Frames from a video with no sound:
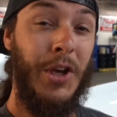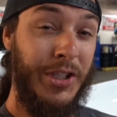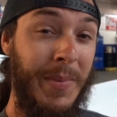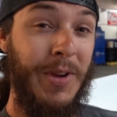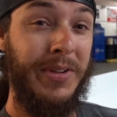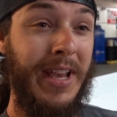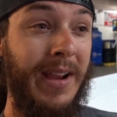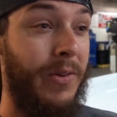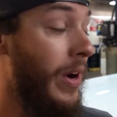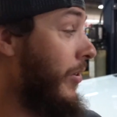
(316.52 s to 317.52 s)
So some of you were
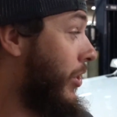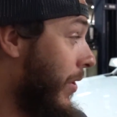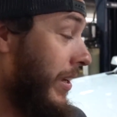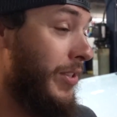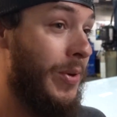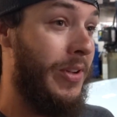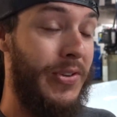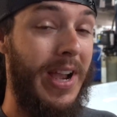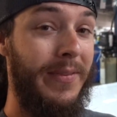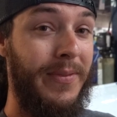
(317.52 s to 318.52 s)
saying, well, why don't you go get a two wheel
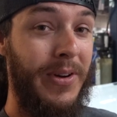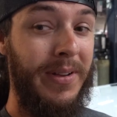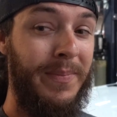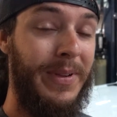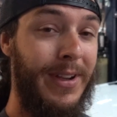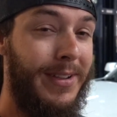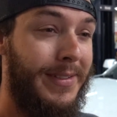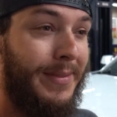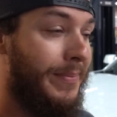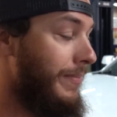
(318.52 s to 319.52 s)
drive? Well,
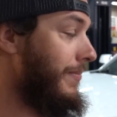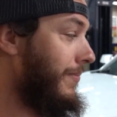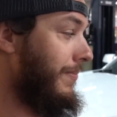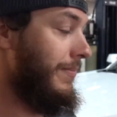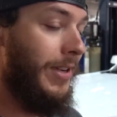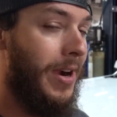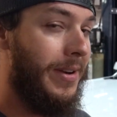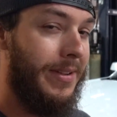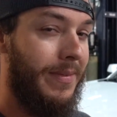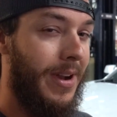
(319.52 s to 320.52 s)
because we
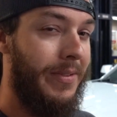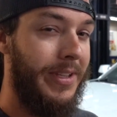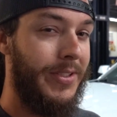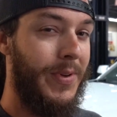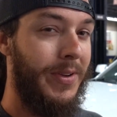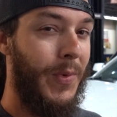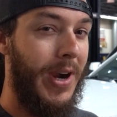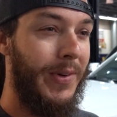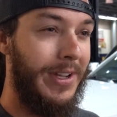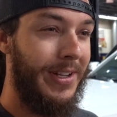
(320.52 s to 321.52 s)
already own this one.
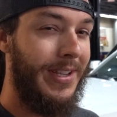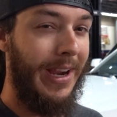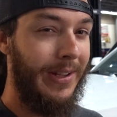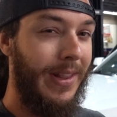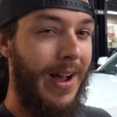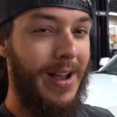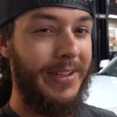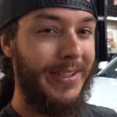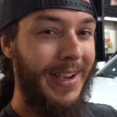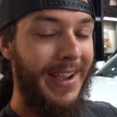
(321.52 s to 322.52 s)
Why are we going to take a
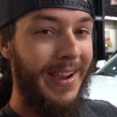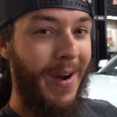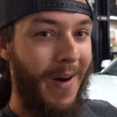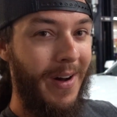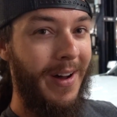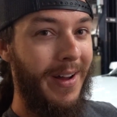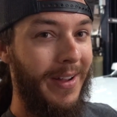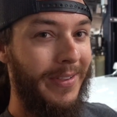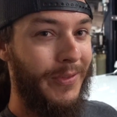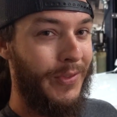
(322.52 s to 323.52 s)
loss
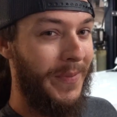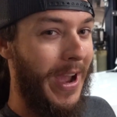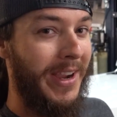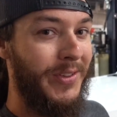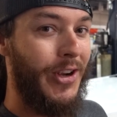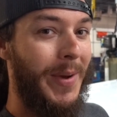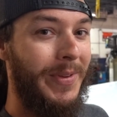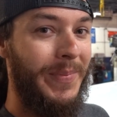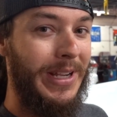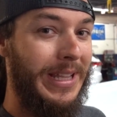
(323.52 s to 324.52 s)
on the value
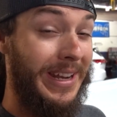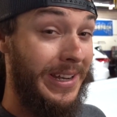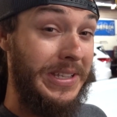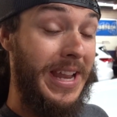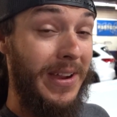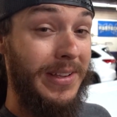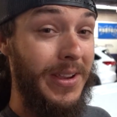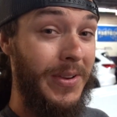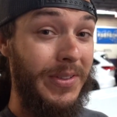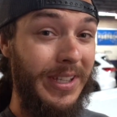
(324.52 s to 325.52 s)
dropping being that it is now
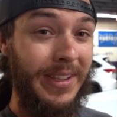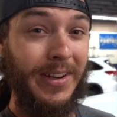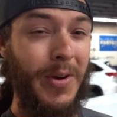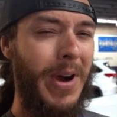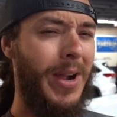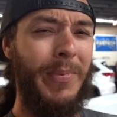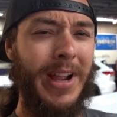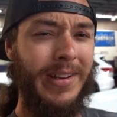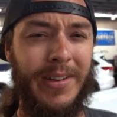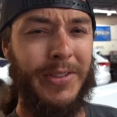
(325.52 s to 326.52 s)
used and then go buy a
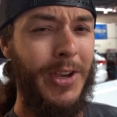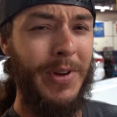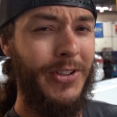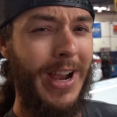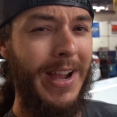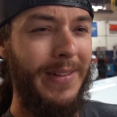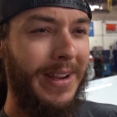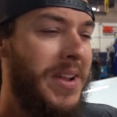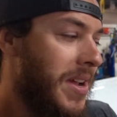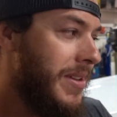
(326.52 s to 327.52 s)
brand new two-wheel drive
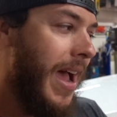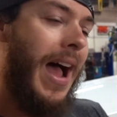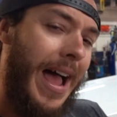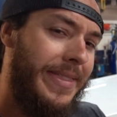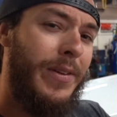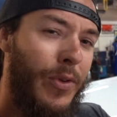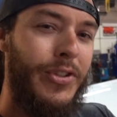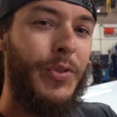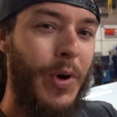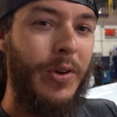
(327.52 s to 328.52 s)
like no nah, i think we'll
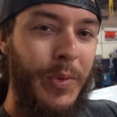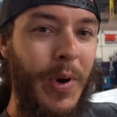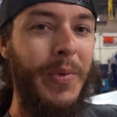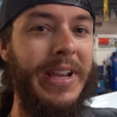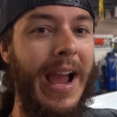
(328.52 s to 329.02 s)
just work with what we